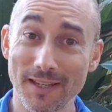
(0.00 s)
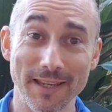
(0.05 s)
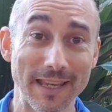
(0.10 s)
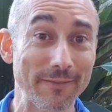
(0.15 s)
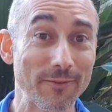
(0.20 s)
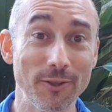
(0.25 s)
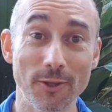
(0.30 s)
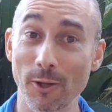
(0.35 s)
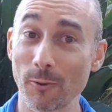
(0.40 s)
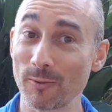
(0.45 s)

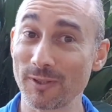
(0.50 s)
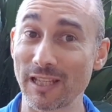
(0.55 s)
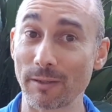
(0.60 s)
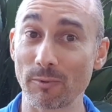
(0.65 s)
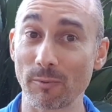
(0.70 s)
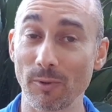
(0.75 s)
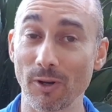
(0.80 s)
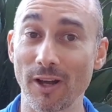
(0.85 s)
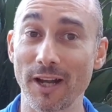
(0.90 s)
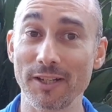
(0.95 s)
even though it was
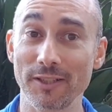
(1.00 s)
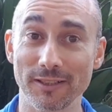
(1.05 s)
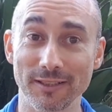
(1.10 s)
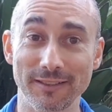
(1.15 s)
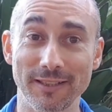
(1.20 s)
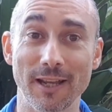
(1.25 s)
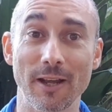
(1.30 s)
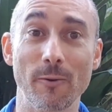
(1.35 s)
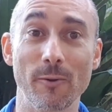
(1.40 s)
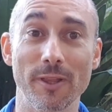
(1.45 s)
double-blind, you
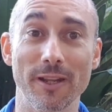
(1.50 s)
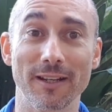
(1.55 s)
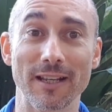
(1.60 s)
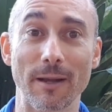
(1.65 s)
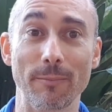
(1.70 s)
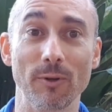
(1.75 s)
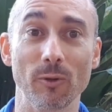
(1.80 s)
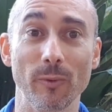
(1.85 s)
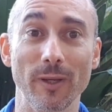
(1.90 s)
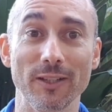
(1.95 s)
could tell within a
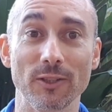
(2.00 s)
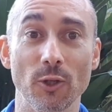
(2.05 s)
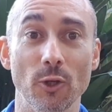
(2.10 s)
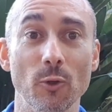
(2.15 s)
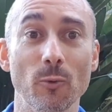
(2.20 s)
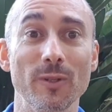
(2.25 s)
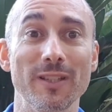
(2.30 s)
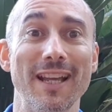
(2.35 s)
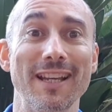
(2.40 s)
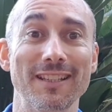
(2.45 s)
couple of weeks
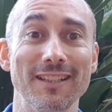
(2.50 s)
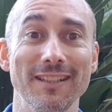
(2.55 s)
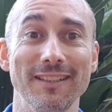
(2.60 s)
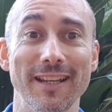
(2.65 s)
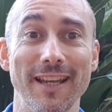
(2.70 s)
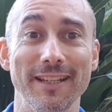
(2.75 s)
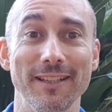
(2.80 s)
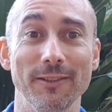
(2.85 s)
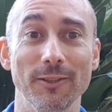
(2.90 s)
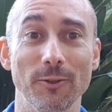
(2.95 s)
who was actually
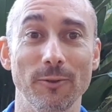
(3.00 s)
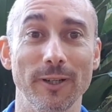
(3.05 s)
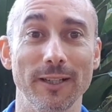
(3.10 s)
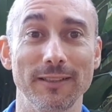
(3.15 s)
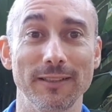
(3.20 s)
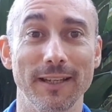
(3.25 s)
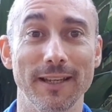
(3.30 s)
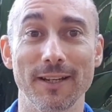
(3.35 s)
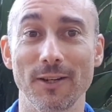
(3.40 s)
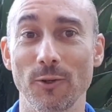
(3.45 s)
taking the
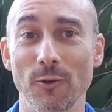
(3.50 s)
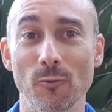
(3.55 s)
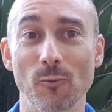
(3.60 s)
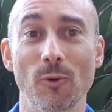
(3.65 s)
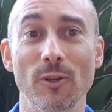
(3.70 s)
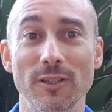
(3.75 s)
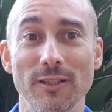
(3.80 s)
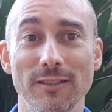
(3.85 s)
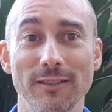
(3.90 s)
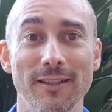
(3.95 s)
creatine and who
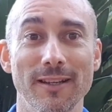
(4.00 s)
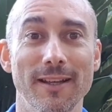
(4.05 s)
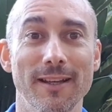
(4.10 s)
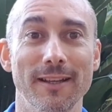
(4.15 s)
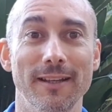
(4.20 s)
wasn't.